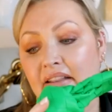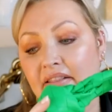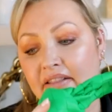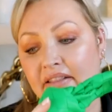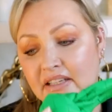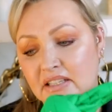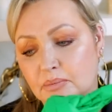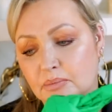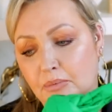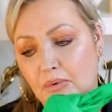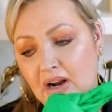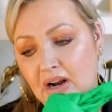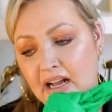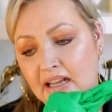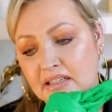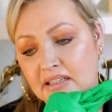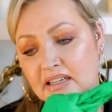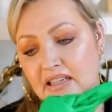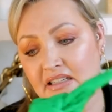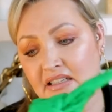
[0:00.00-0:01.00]
This
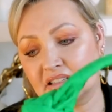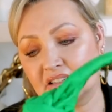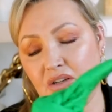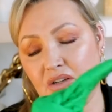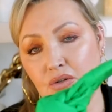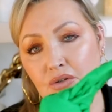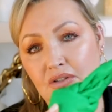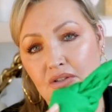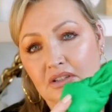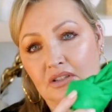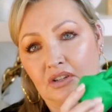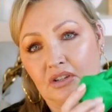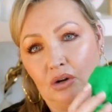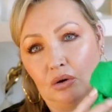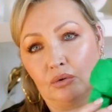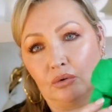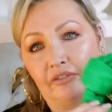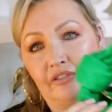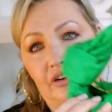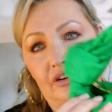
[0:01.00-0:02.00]
brand is
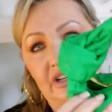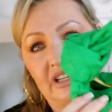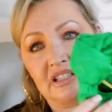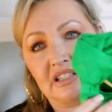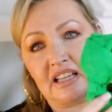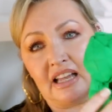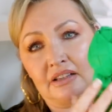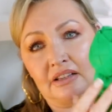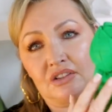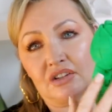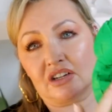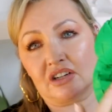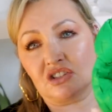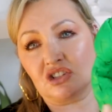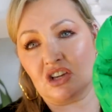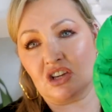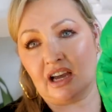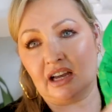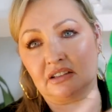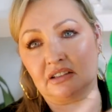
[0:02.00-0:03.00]
known for its
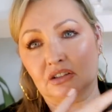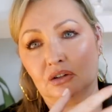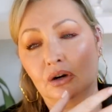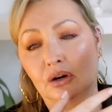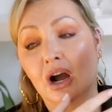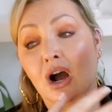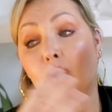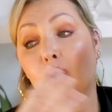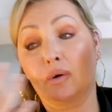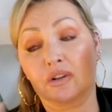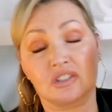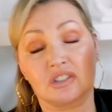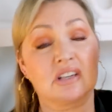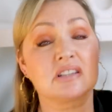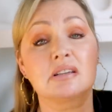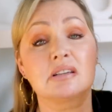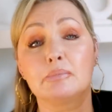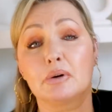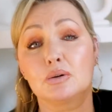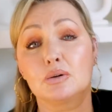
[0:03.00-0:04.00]
intrecciato, which I
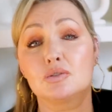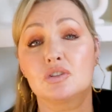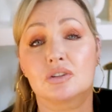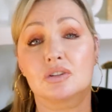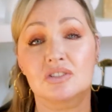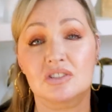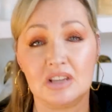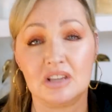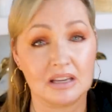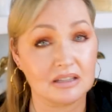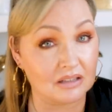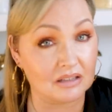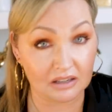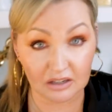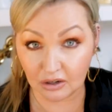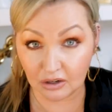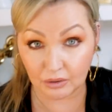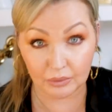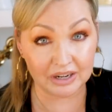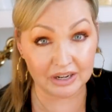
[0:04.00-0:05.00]
suppose you could say is a
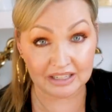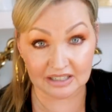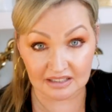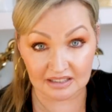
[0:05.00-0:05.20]
logo in